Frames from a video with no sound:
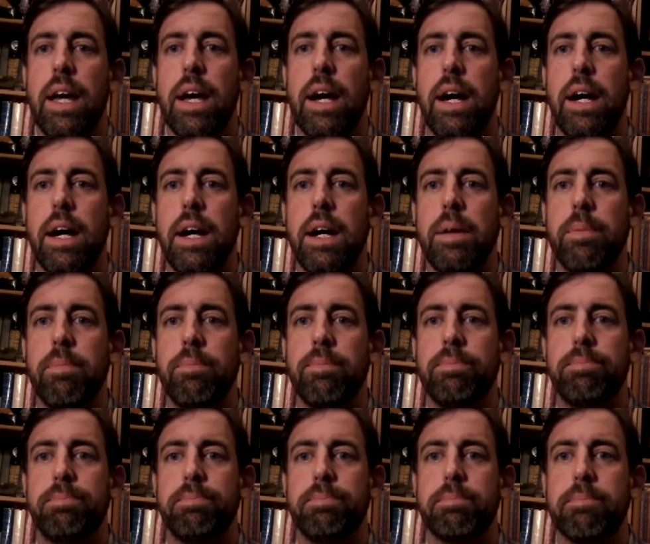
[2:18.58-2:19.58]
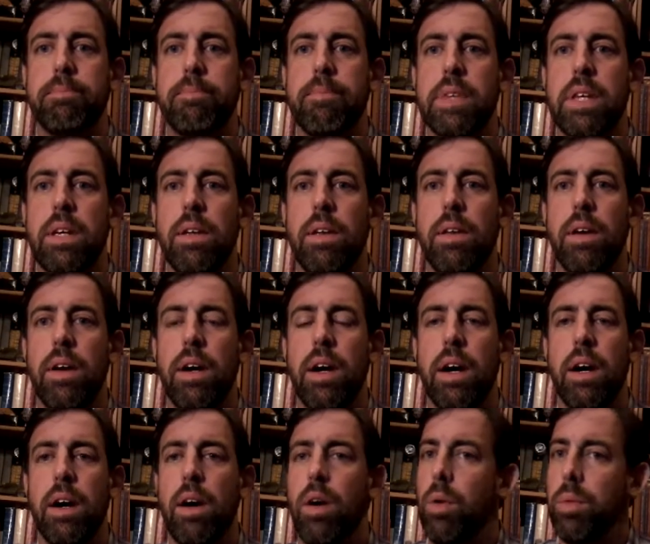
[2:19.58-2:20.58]

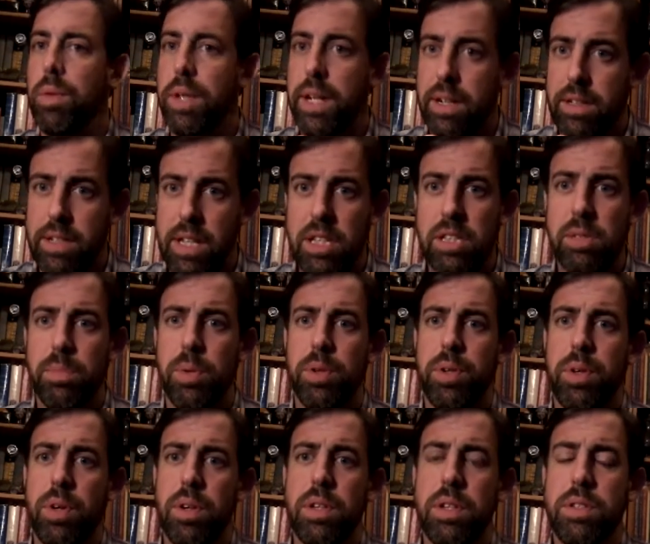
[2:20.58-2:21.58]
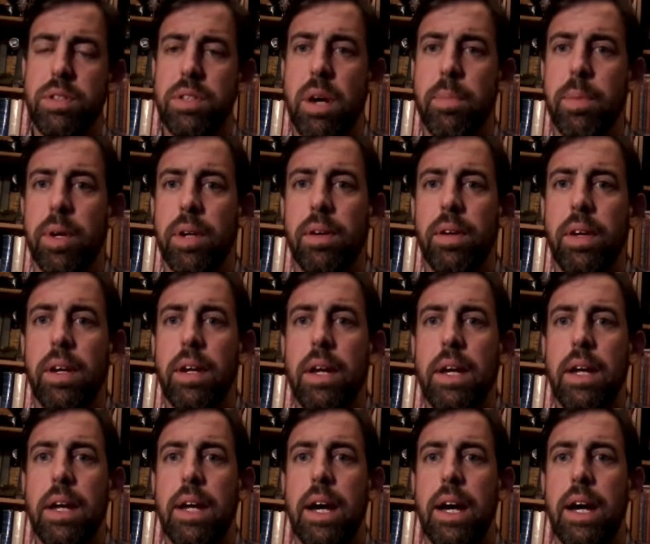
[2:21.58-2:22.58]
only accessible during the summer.
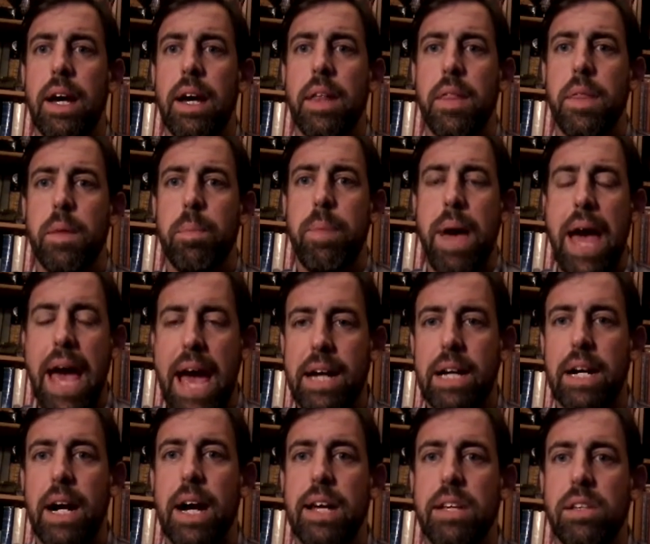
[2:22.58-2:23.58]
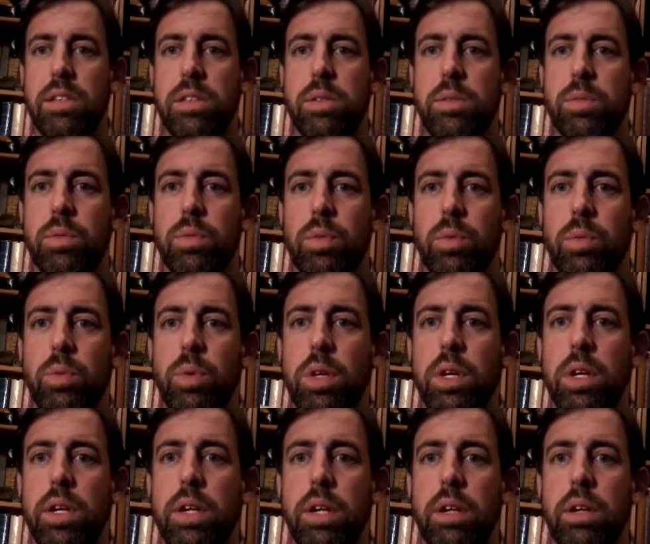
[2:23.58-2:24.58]
The pack ice
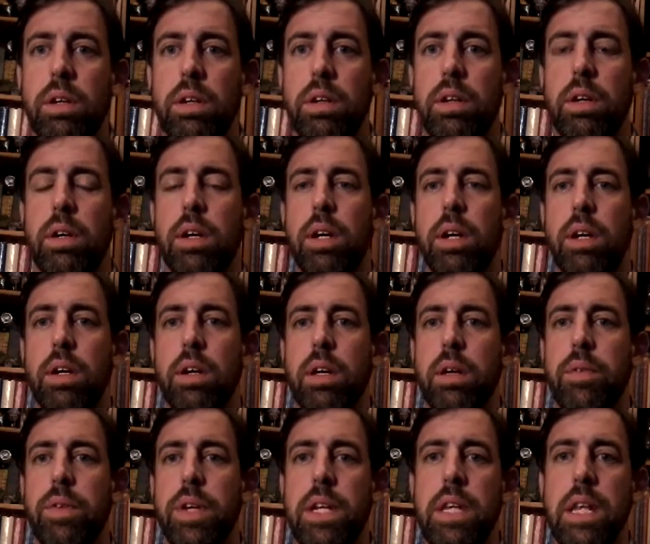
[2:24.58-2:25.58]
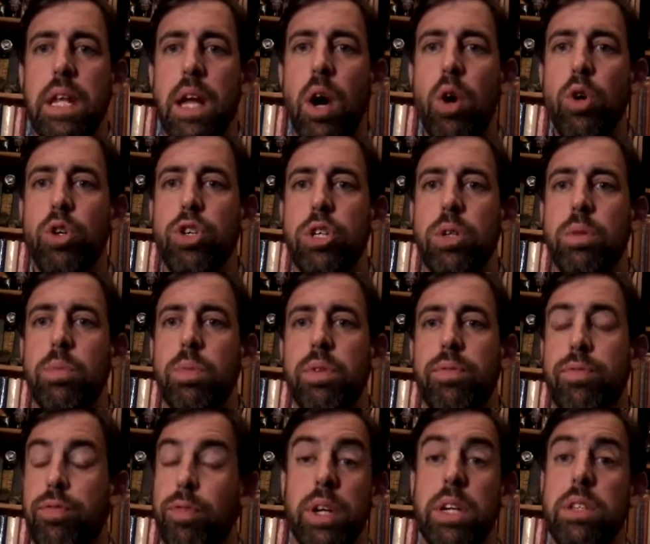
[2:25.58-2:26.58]
would, even in the ocean,
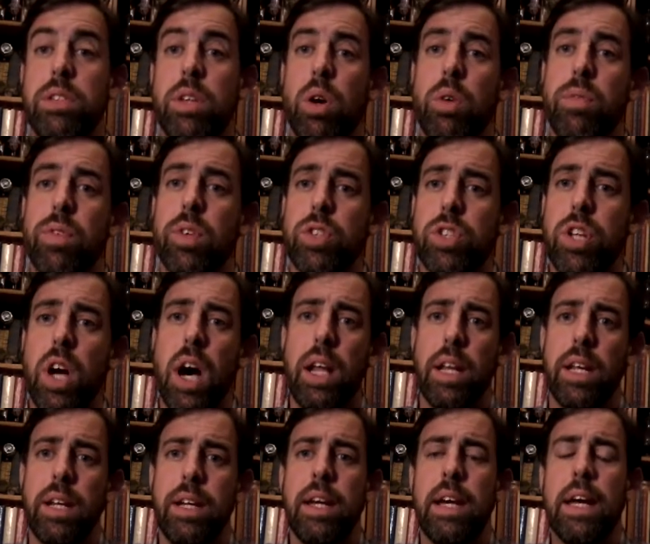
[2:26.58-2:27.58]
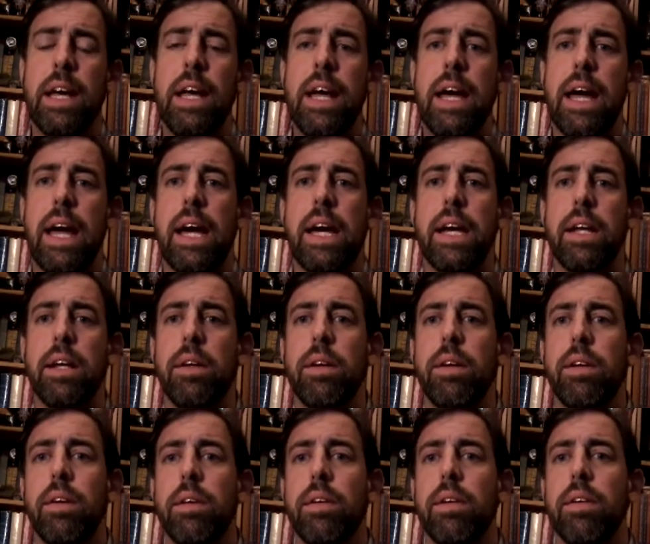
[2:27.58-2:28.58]
would freeze over solid,
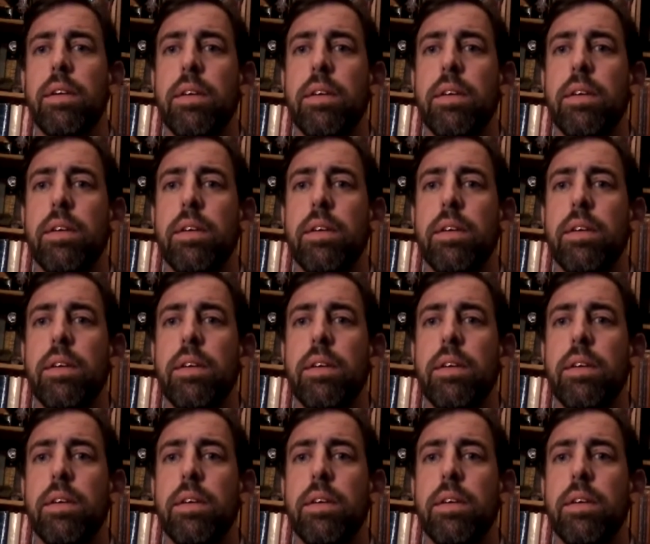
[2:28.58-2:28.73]
and